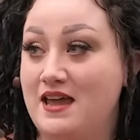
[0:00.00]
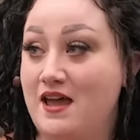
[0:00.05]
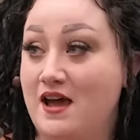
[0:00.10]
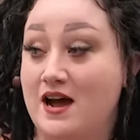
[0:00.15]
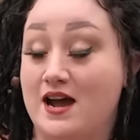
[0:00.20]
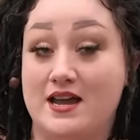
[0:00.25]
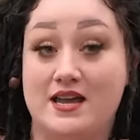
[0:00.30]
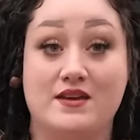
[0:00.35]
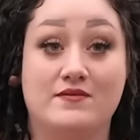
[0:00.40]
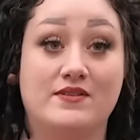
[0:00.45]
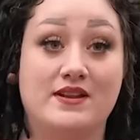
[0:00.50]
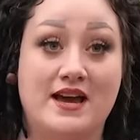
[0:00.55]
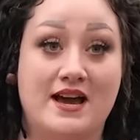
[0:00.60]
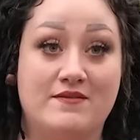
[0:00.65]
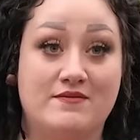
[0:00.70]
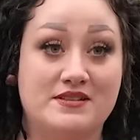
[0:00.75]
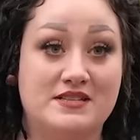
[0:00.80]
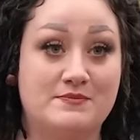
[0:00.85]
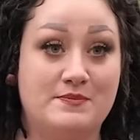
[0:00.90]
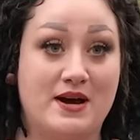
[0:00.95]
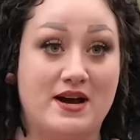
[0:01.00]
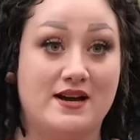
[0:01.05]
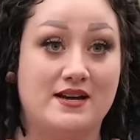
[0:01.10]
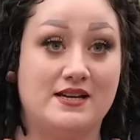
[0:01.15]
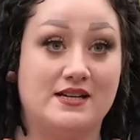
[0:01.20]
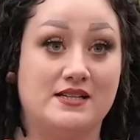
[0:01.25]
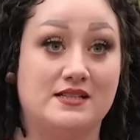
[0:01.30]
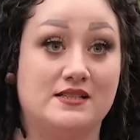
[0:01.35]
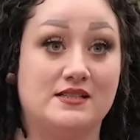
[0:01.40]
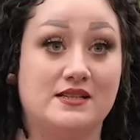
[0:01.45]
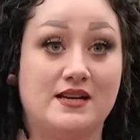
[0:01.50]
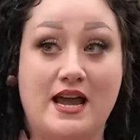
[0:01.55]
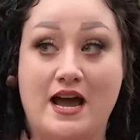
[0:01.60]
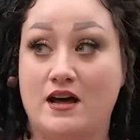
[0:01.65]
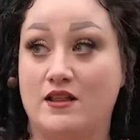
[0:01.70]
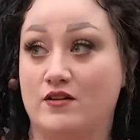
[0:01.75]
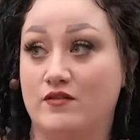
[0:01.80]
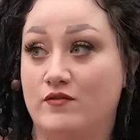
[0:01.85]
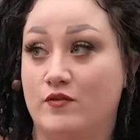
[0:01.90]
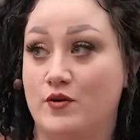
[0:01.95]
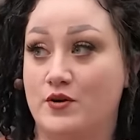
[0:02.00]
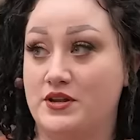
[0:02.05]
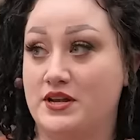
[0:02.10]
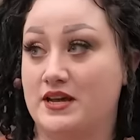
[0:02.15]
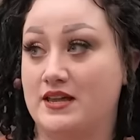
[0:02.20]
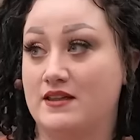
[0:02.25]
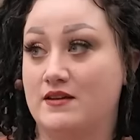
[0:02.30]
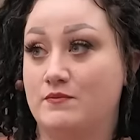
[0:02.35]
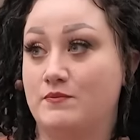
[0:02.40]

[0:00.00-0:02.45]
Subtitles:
I even have a spot in California,